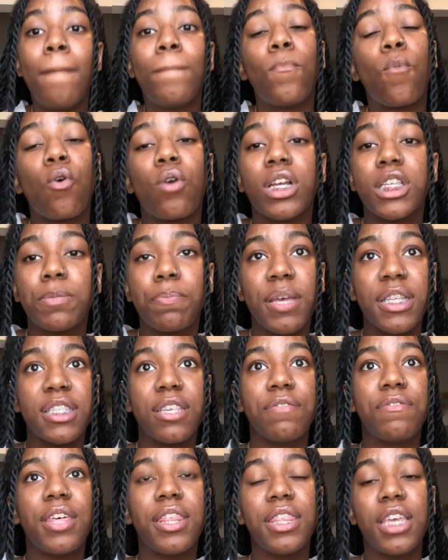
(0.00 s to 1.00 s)
more
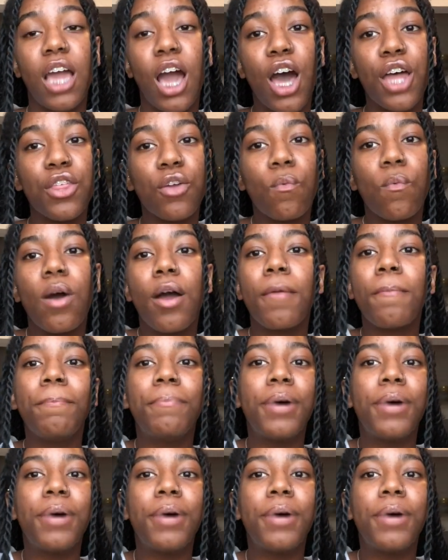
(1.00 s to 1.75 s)
expensive than the other one,